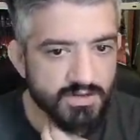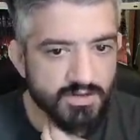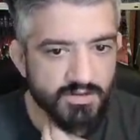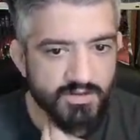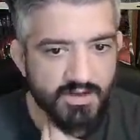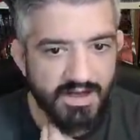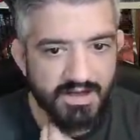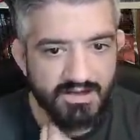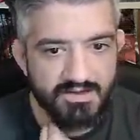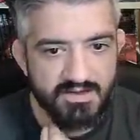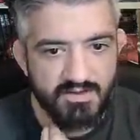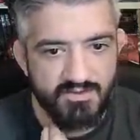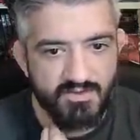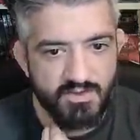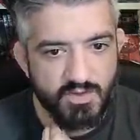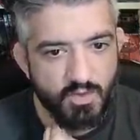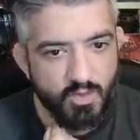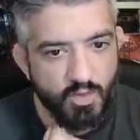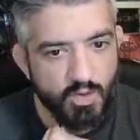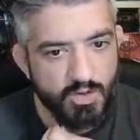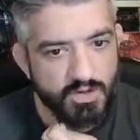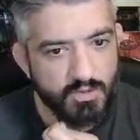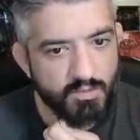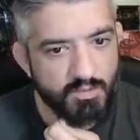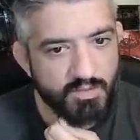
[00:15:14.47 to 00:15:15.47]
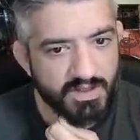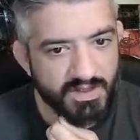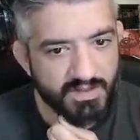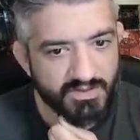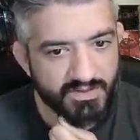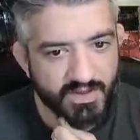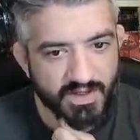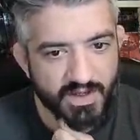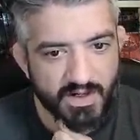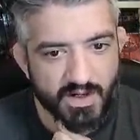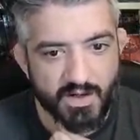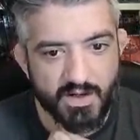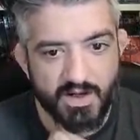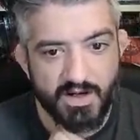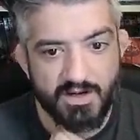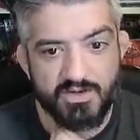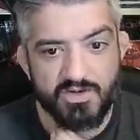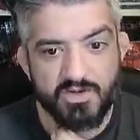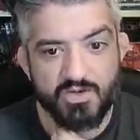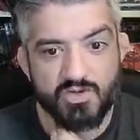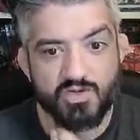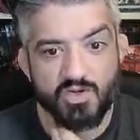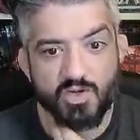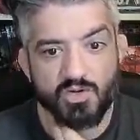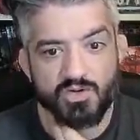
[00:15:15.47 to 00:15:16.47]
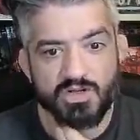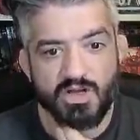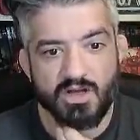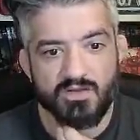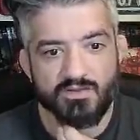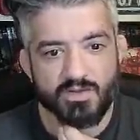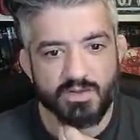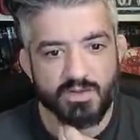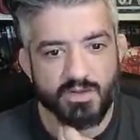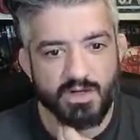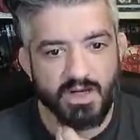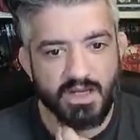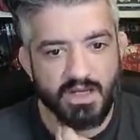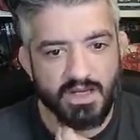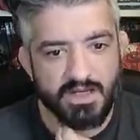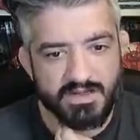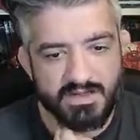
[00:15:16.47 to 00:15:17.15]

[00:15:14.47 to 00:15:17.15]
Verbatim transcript: that if you want to build here and you don't have a raid